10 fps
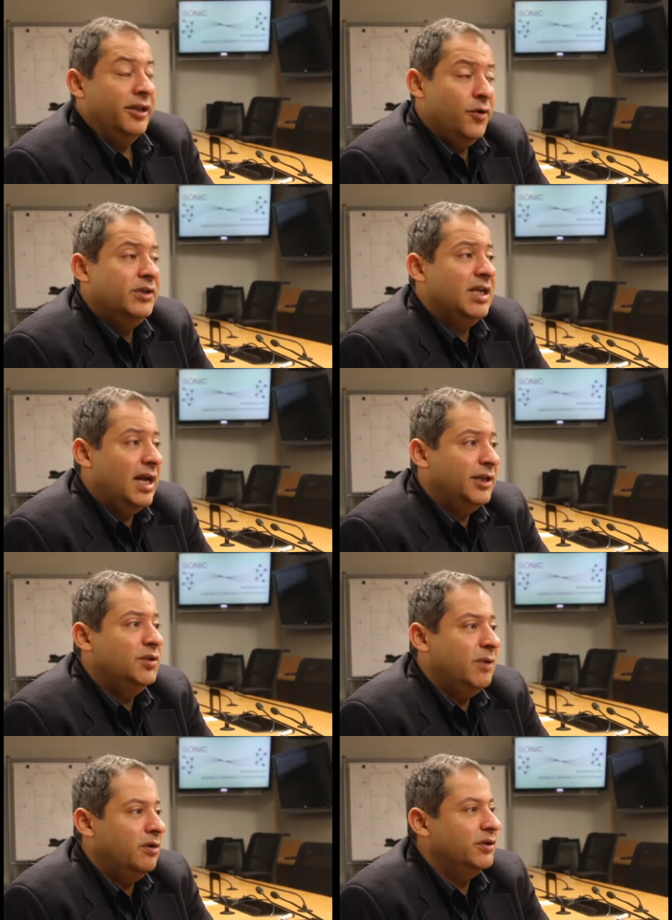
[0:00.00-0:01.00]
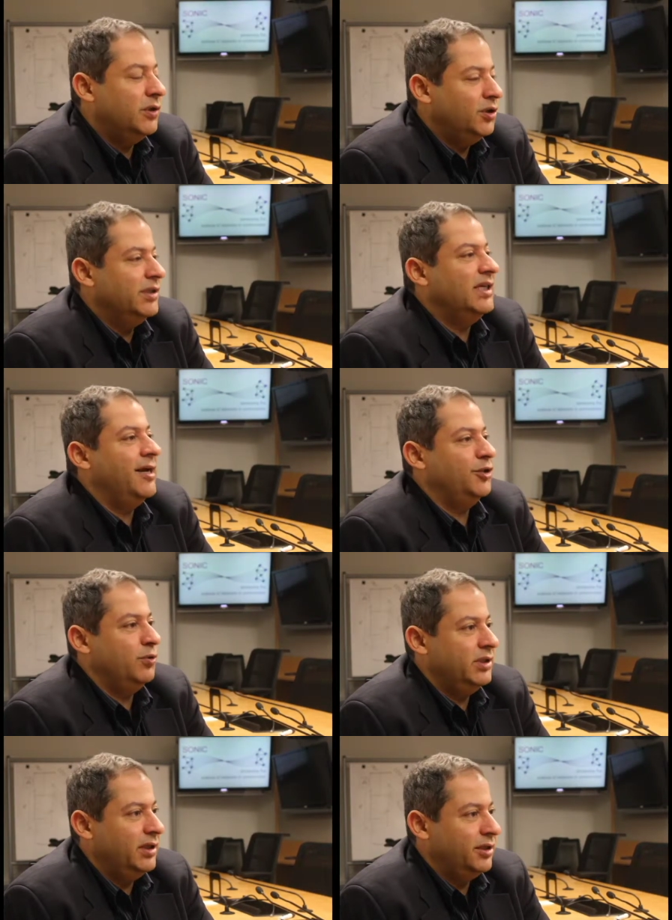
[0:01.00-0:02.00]
There is a large amount of social science
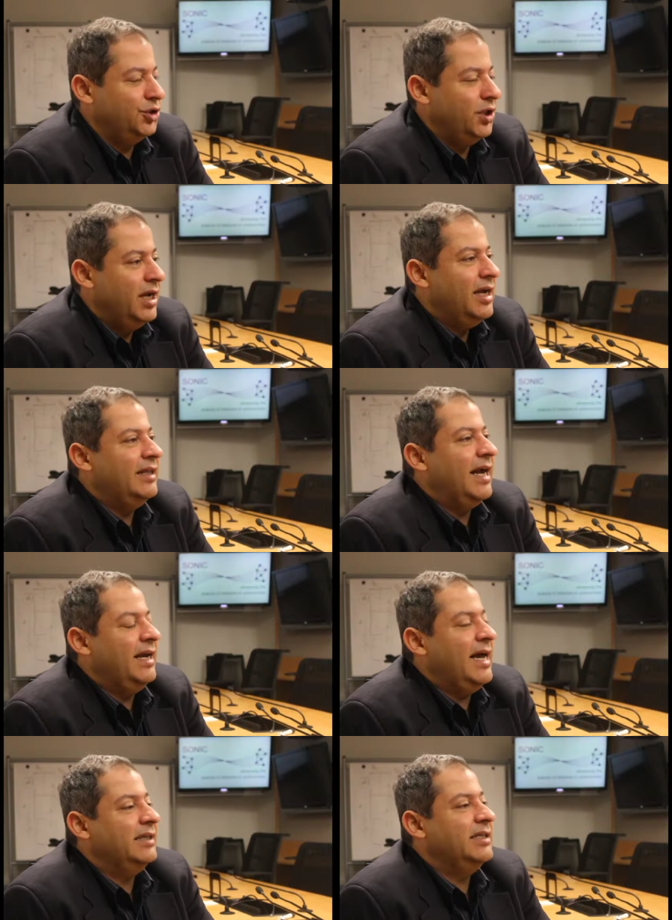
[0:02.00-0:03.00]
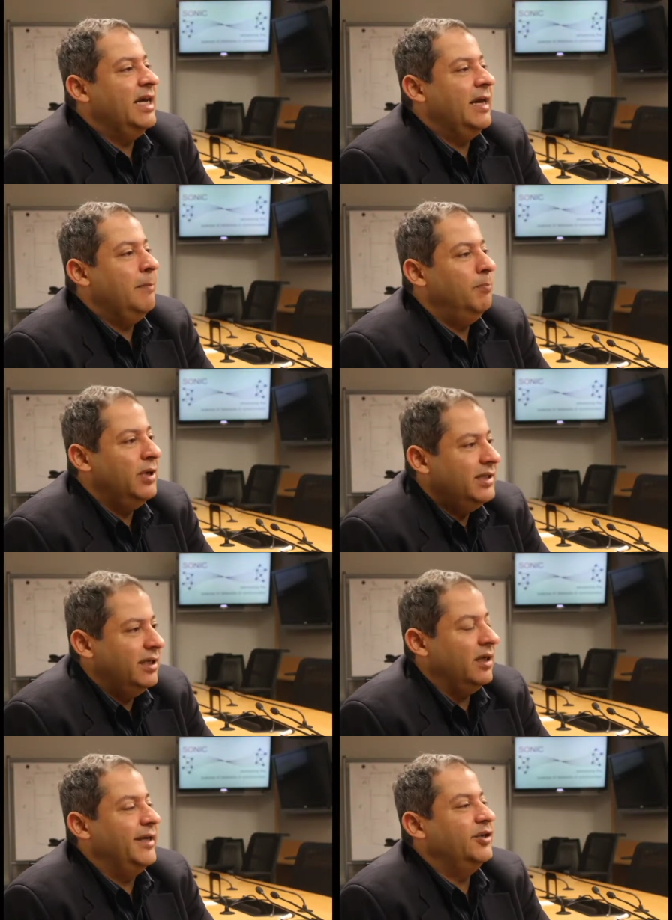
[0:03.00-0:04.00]
research that has
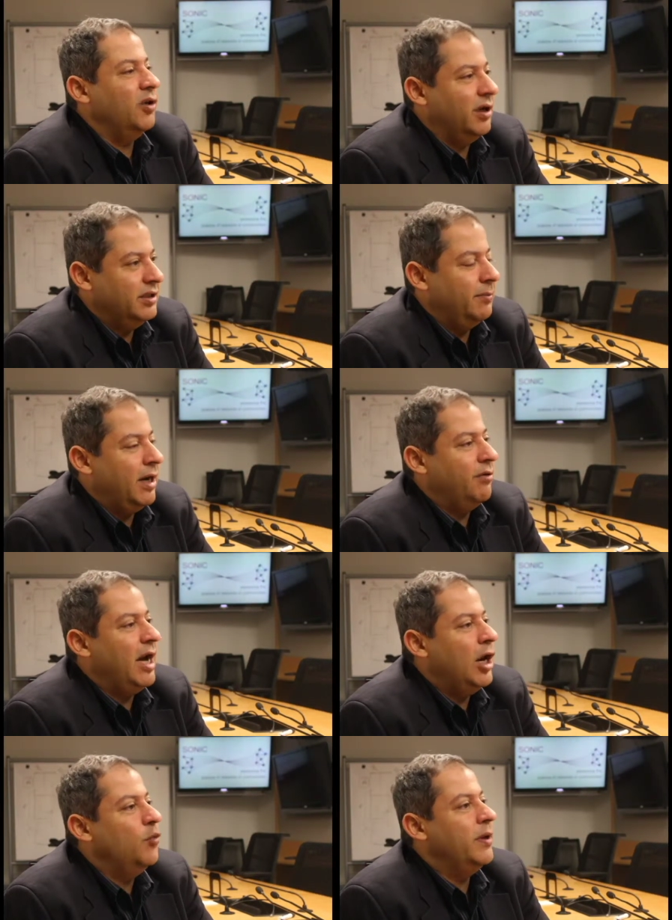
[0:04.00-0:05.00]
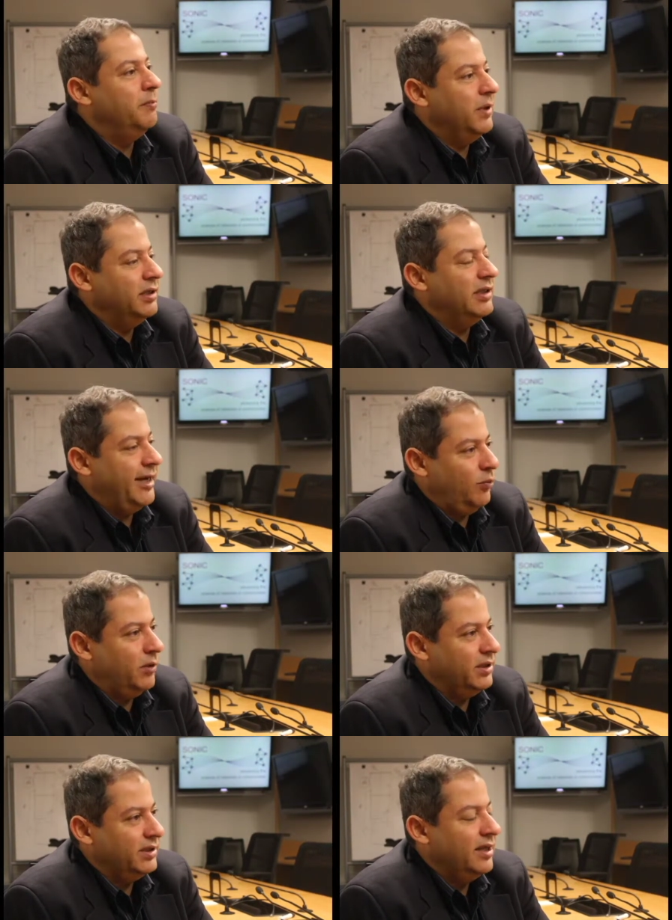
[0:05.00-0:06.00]
implicitly talked about how we build
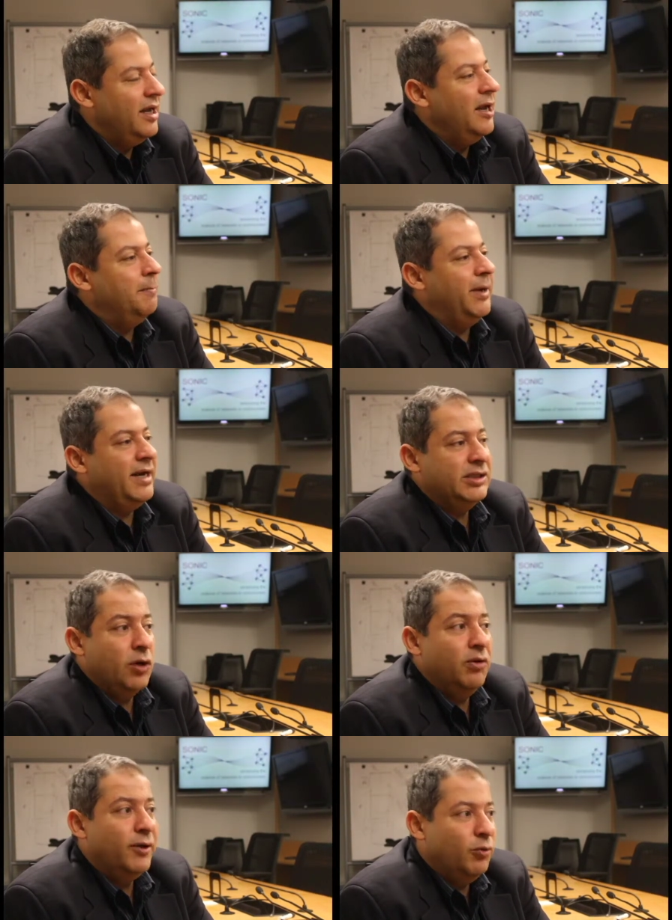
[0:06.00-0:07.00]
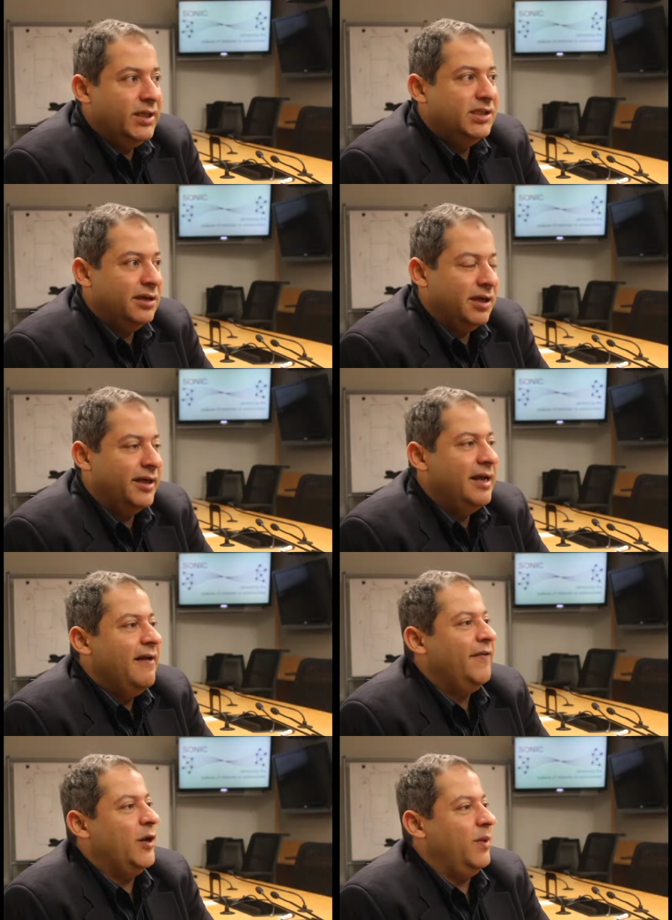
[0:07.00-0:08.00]
networks, but it's only recently
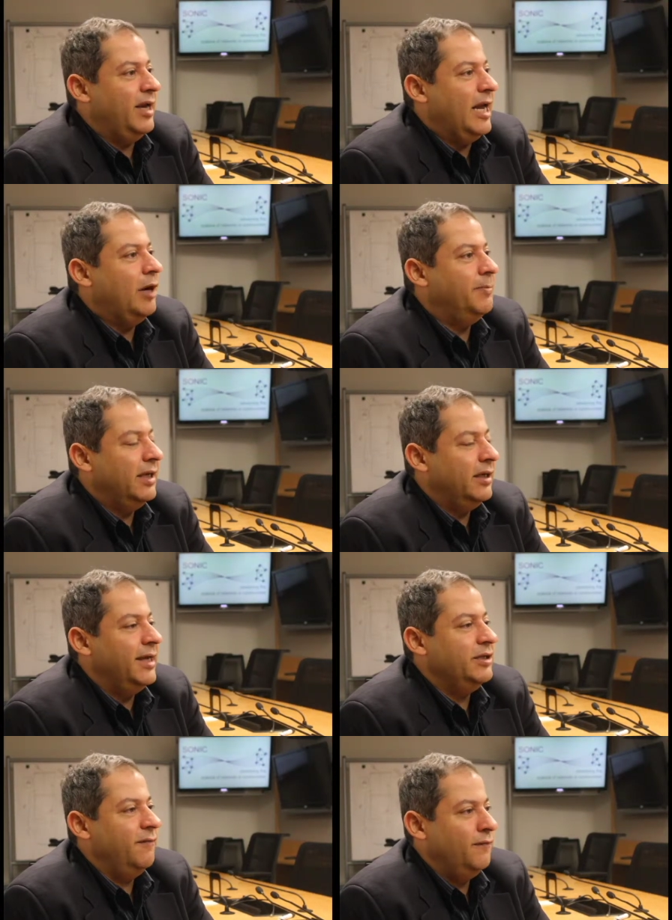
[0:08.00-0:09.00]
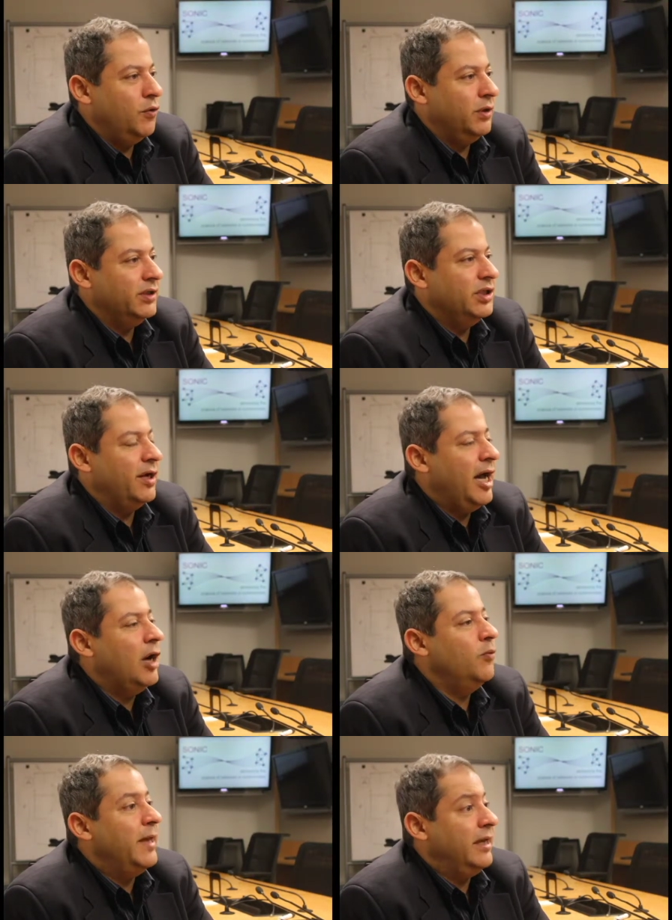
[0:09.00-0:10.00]
that we are now beginning to focus on
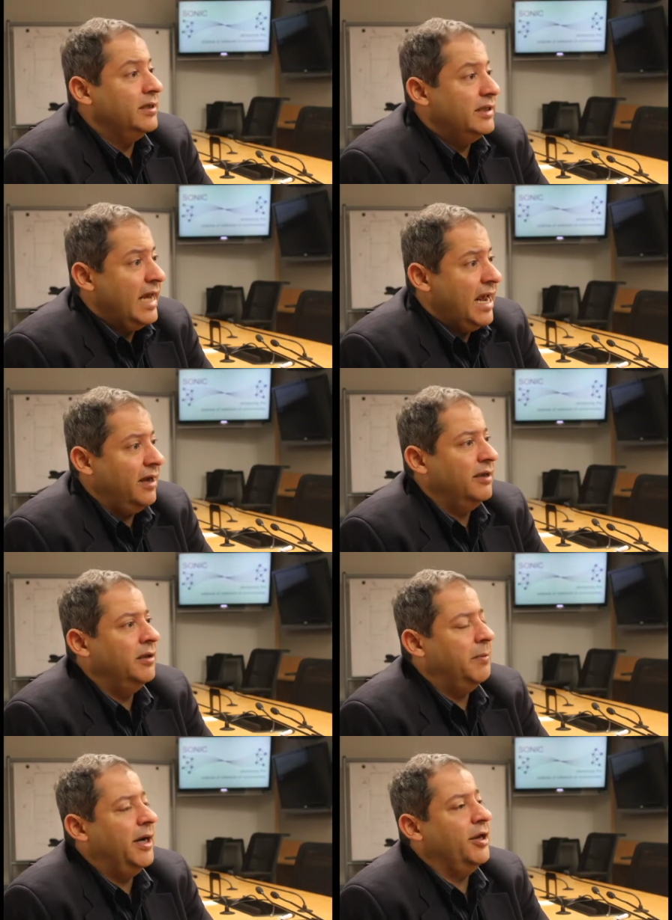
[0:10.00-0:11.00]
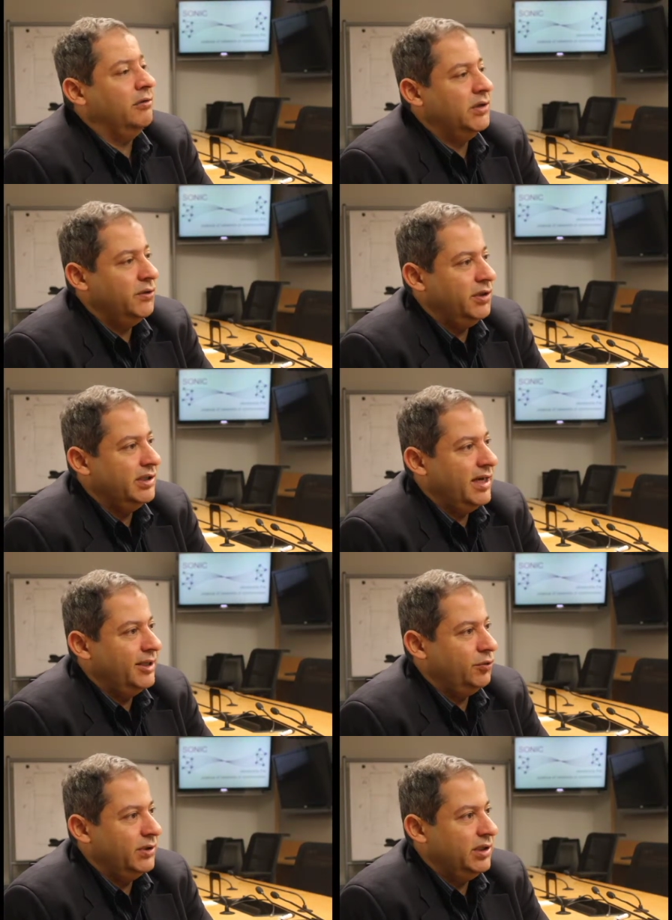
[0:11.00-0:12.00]
how we can take the body of social
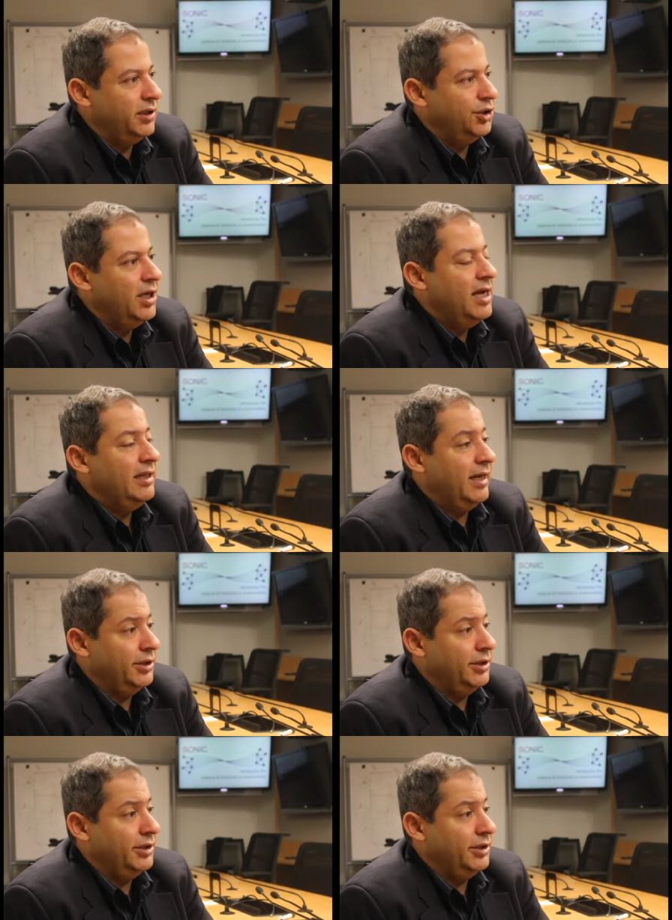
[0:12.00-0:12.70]
science research that